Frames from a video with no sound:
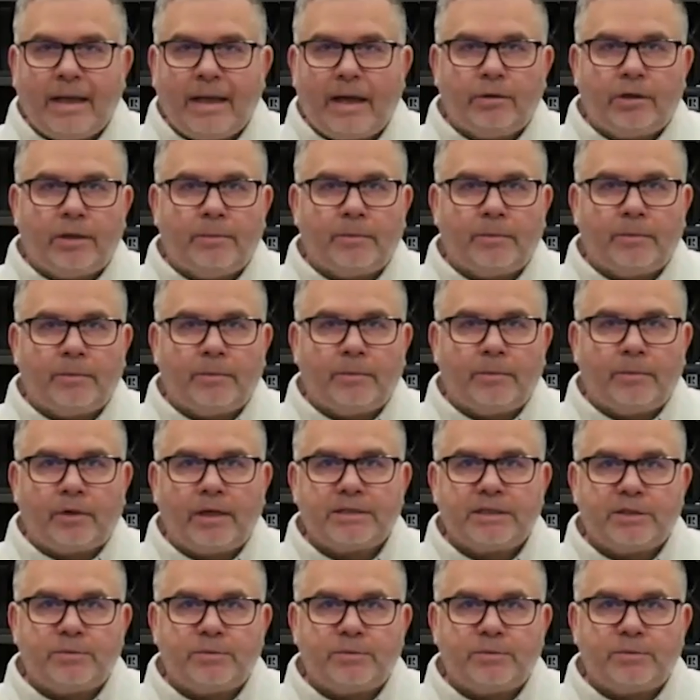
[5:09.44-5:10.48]
How do you come
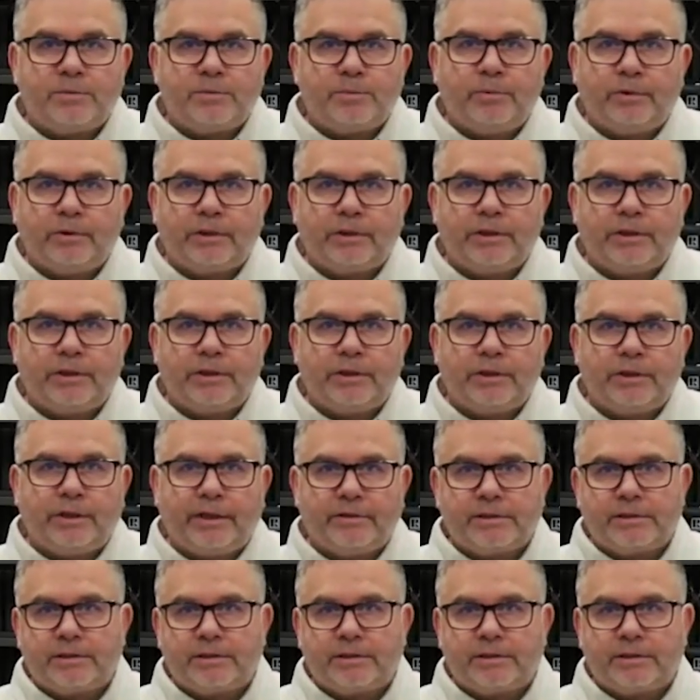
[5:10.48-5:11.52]
across these people? And can you give
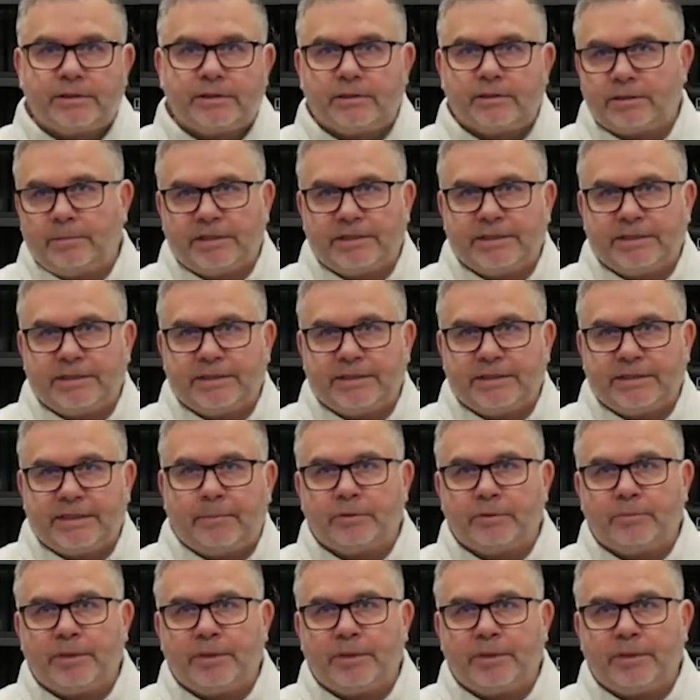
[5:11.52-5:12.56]
us some
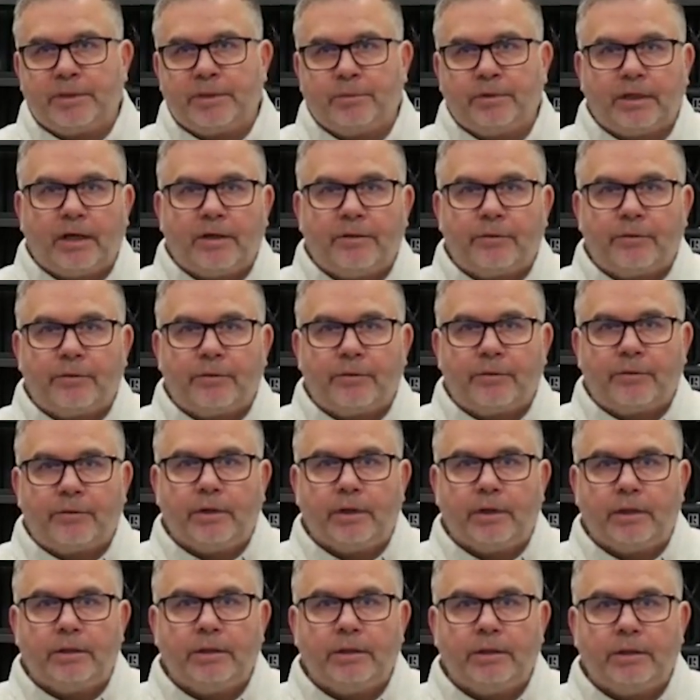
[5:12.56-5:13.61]
examples of people that have gone through
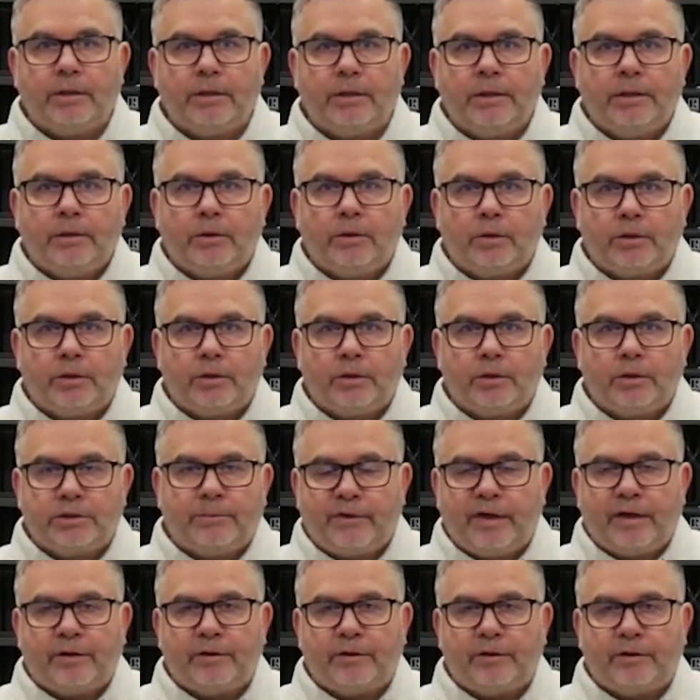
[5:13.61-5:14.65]
the, or yeah.
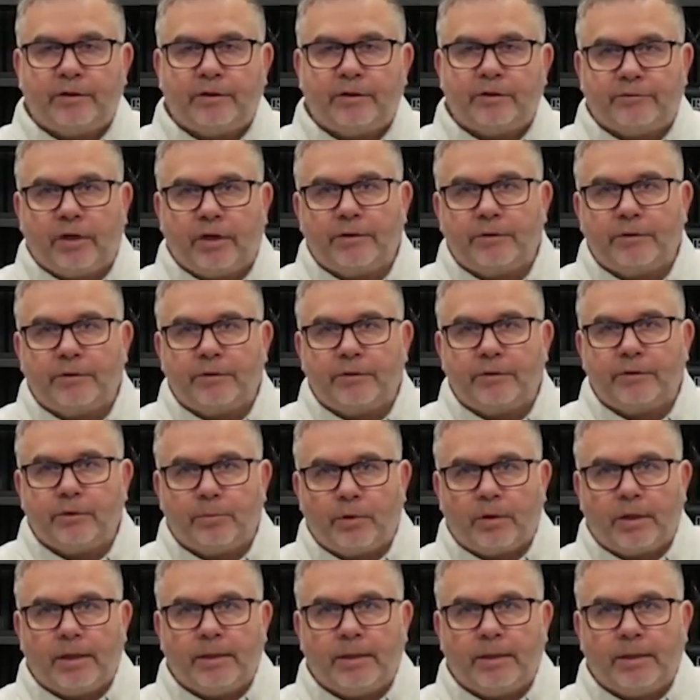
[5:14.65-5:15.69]
some founders have gone through the
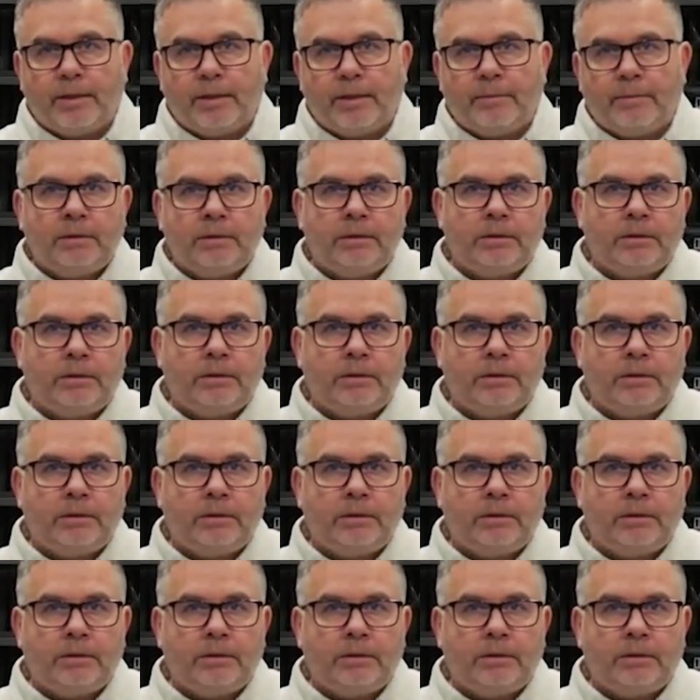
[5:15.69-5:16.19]
program?